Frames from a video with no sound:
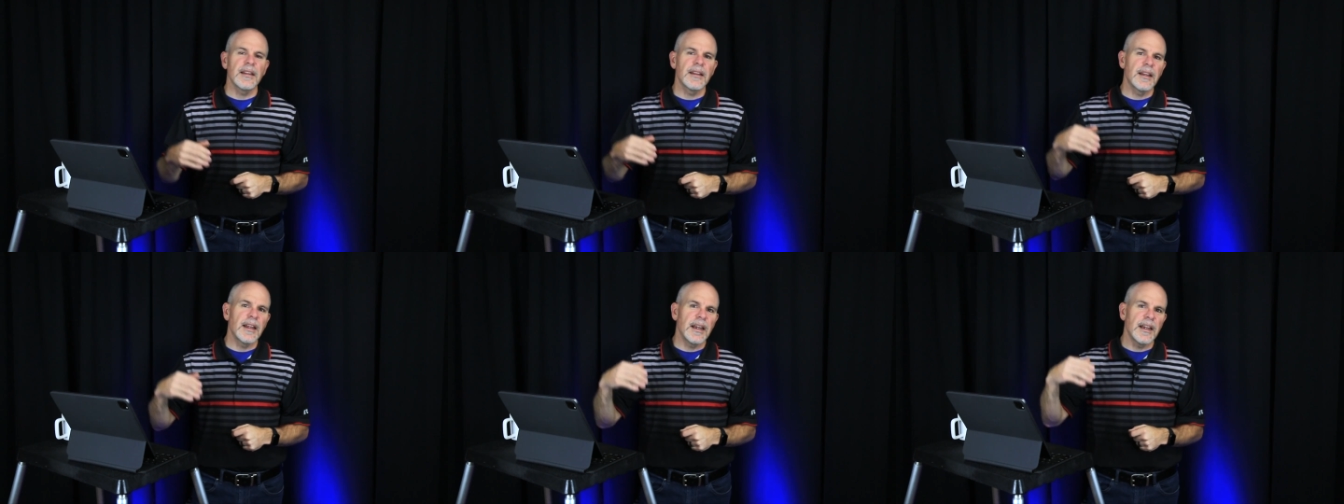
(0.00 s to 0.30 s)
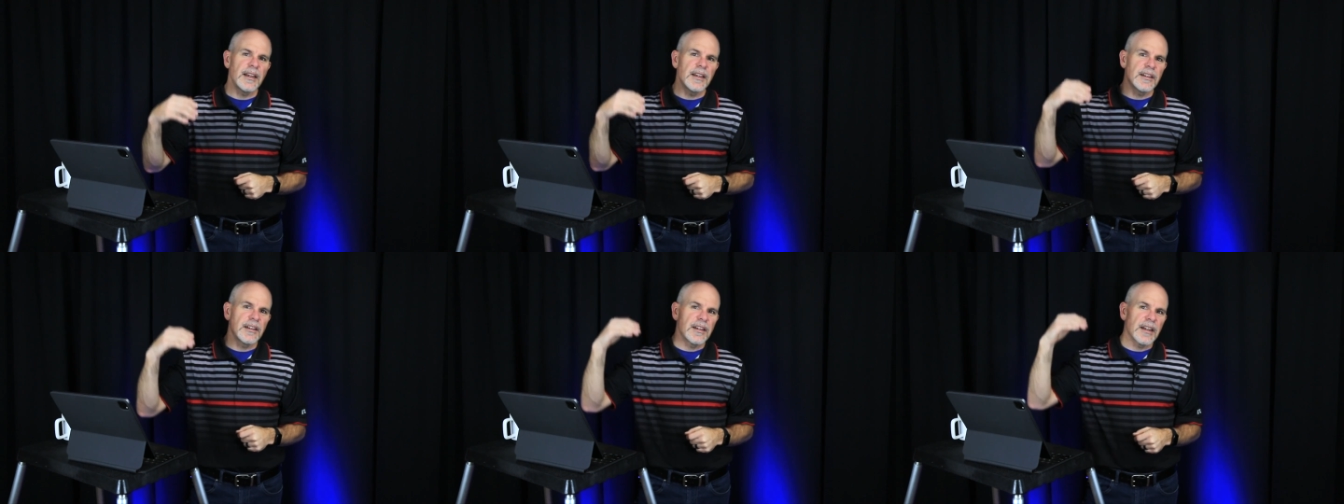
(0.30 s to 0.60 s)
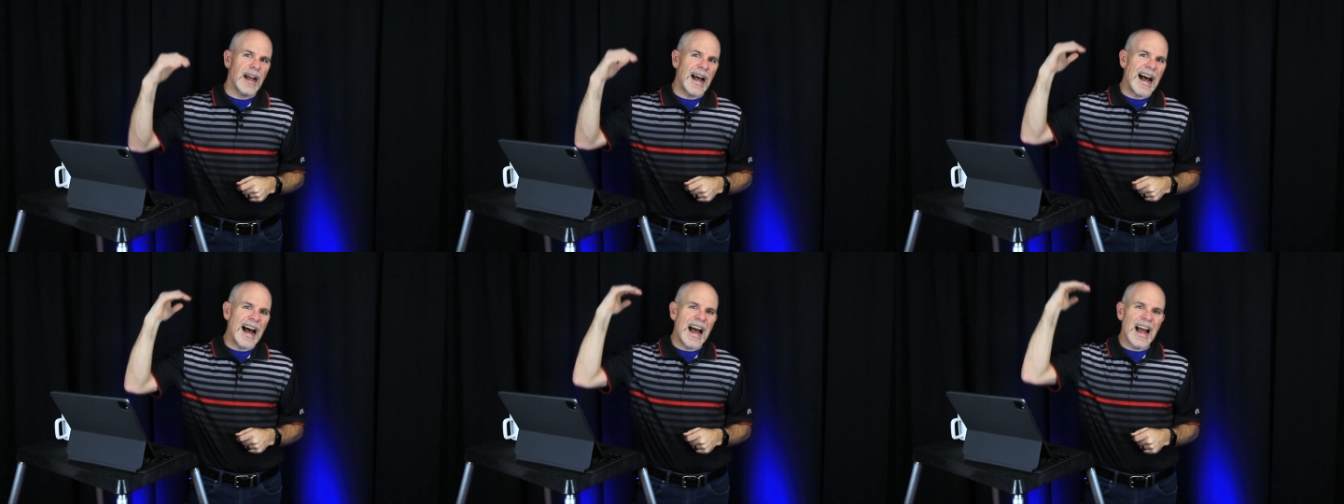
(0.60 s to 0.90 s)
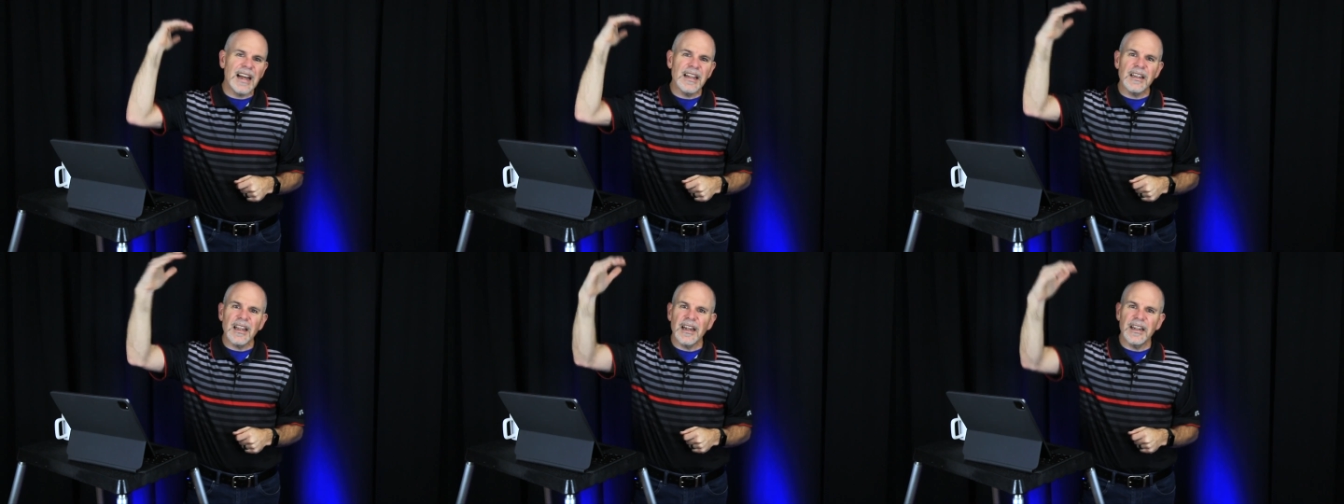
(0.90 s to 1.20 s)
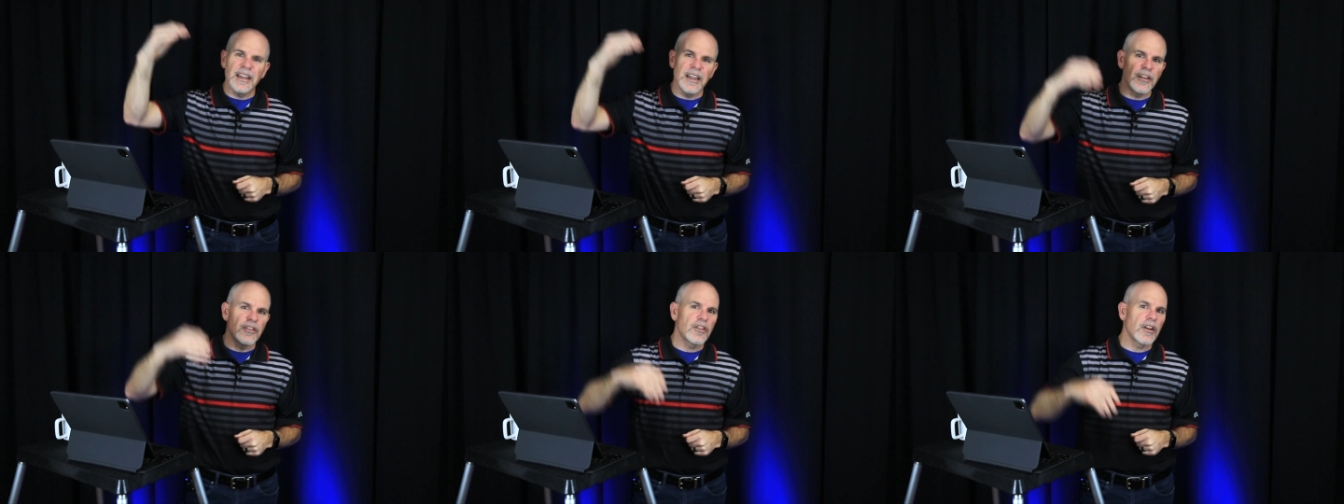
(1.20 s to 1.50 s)
they
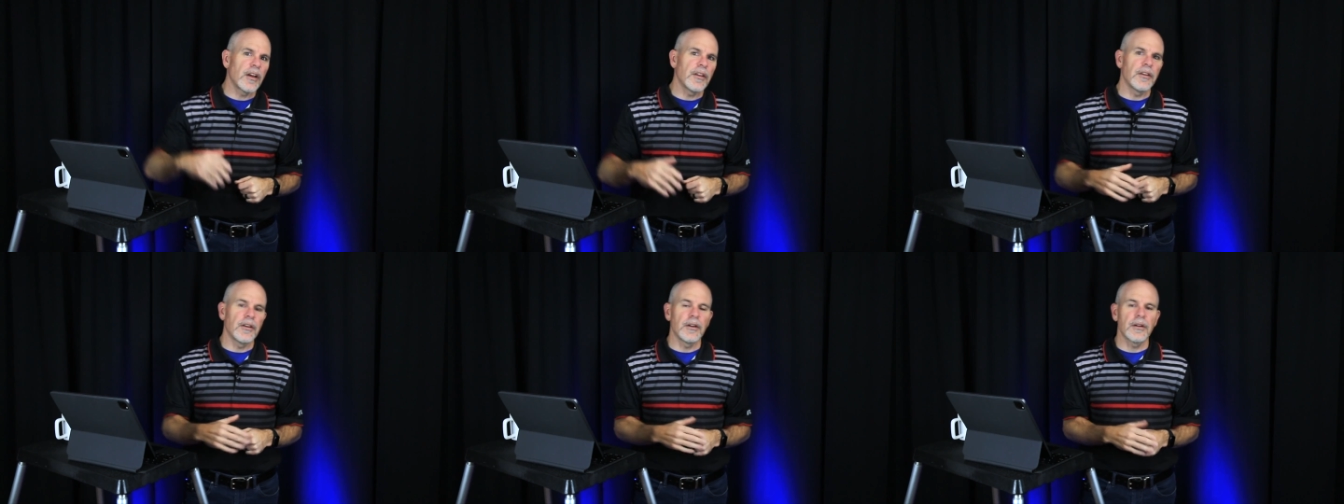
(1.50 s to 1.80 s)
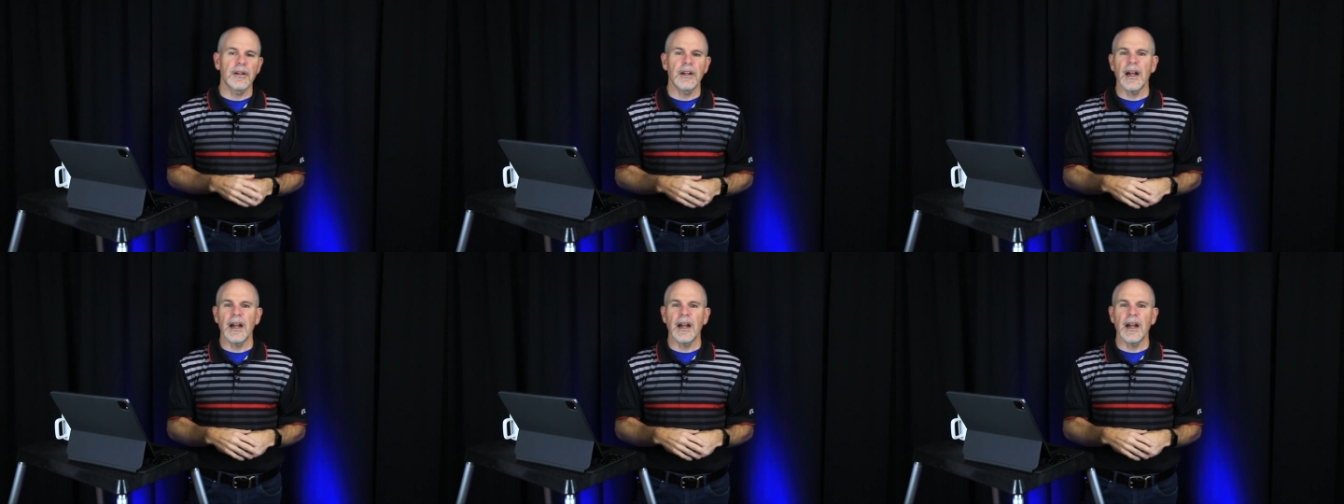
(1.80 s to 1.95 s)
highlight each other.